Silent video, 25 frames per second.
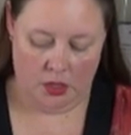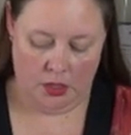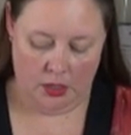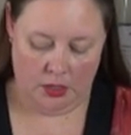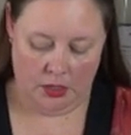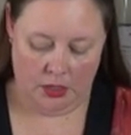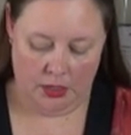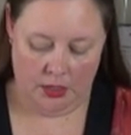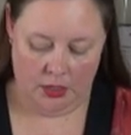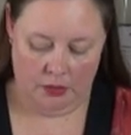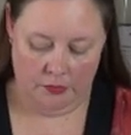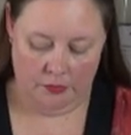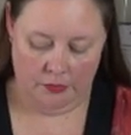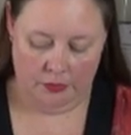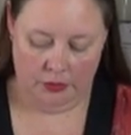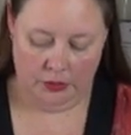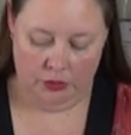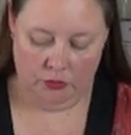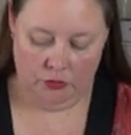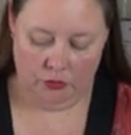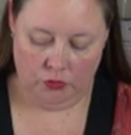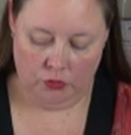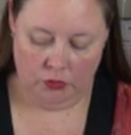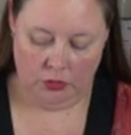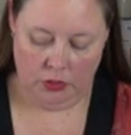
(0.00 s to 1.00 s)
Carefully
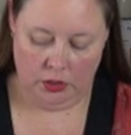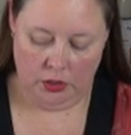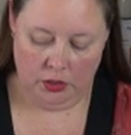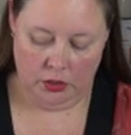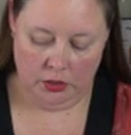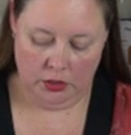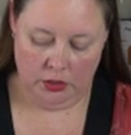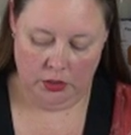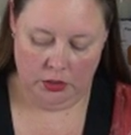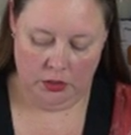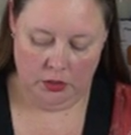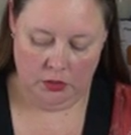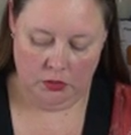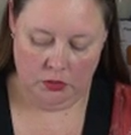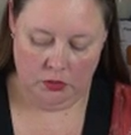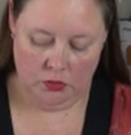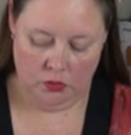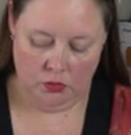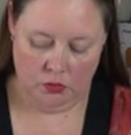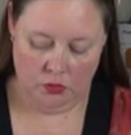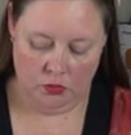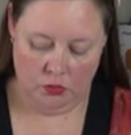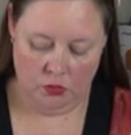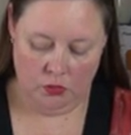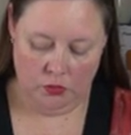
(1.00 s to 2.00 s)
draw a line
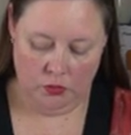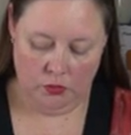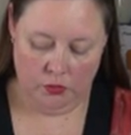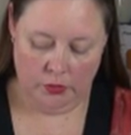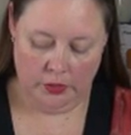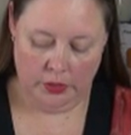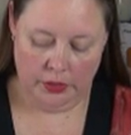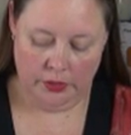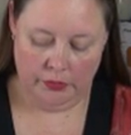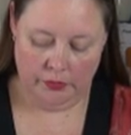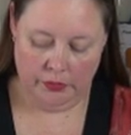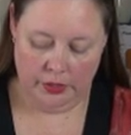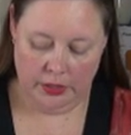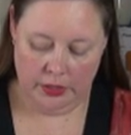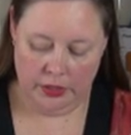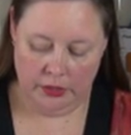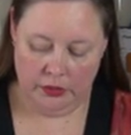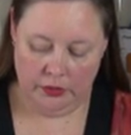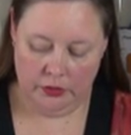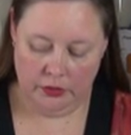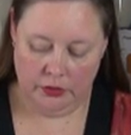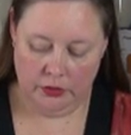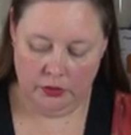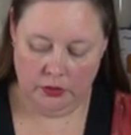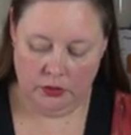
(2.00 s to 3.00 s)
all the way
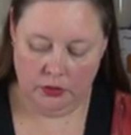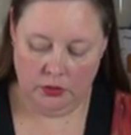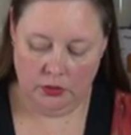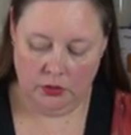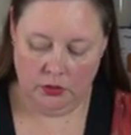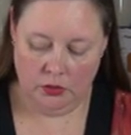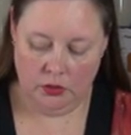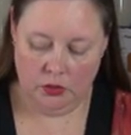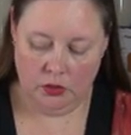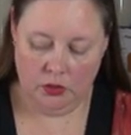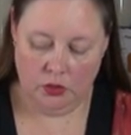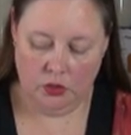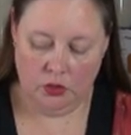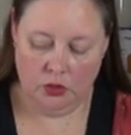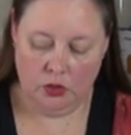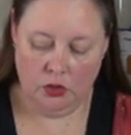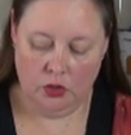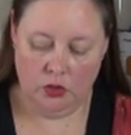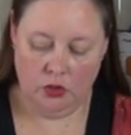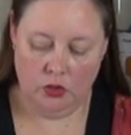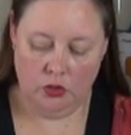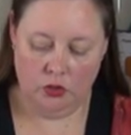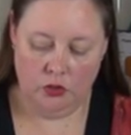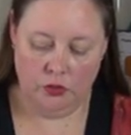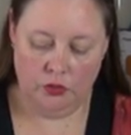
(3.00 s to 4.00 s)
around
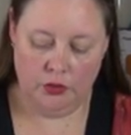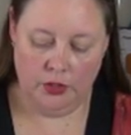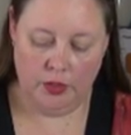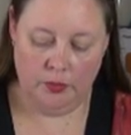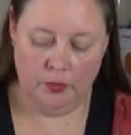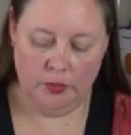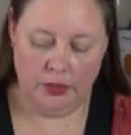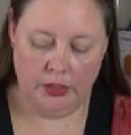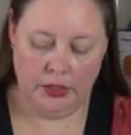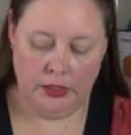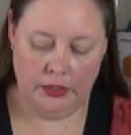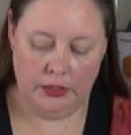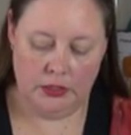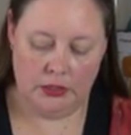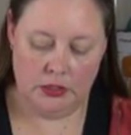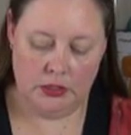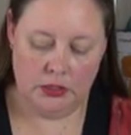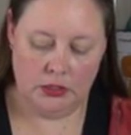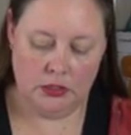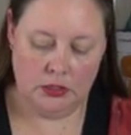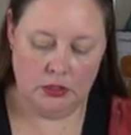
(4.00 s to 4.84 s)
your template.